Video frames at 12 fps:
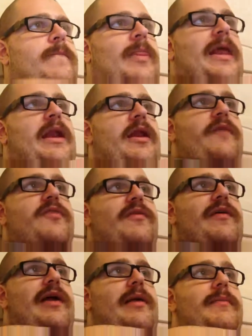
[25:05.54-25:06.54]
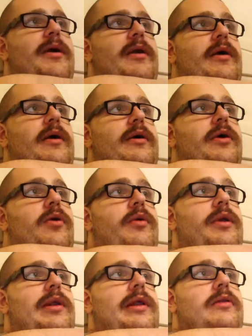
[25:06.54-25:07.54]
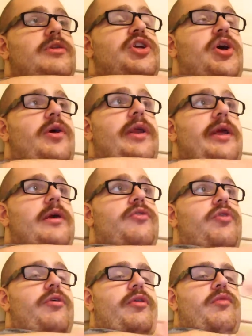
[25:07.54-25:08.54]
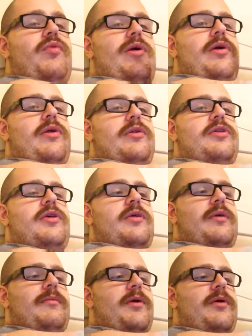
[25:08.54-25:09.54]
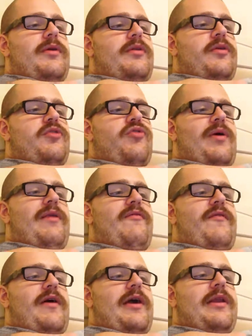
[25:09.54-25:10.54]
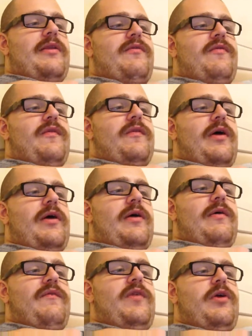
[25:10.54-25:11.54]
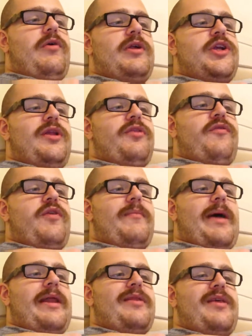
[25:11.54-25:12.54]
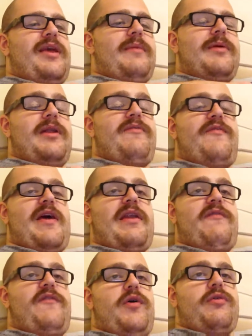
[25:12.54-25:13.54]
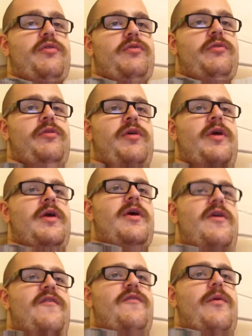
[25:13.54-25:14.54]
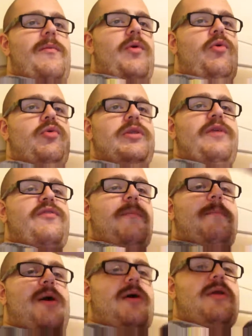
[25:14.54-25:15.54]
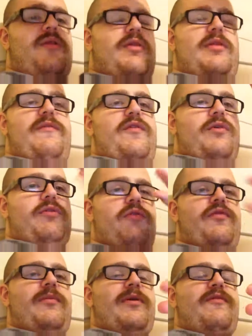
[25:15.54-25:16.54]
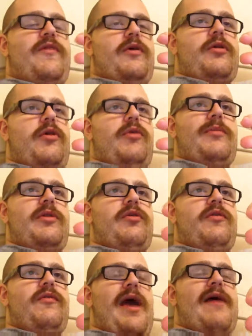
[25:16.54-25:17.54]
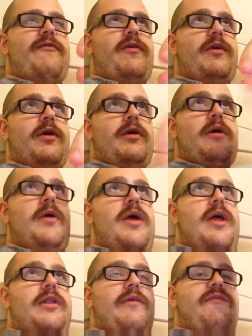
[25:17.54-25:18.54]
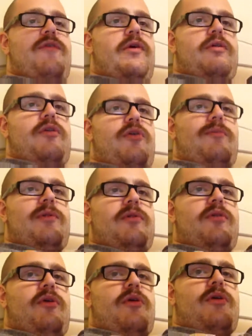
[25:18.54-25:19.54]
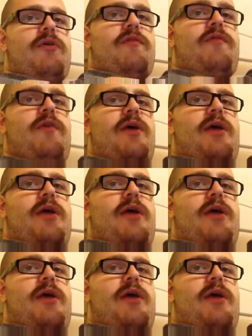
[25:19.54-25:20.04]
And then after that, I'm going to go on a little journey across the world. I'm going to try and find uh, the origins of humanity. I'm going to find the fossils from all different parts the fossils from the first humans of Africa, the first humans of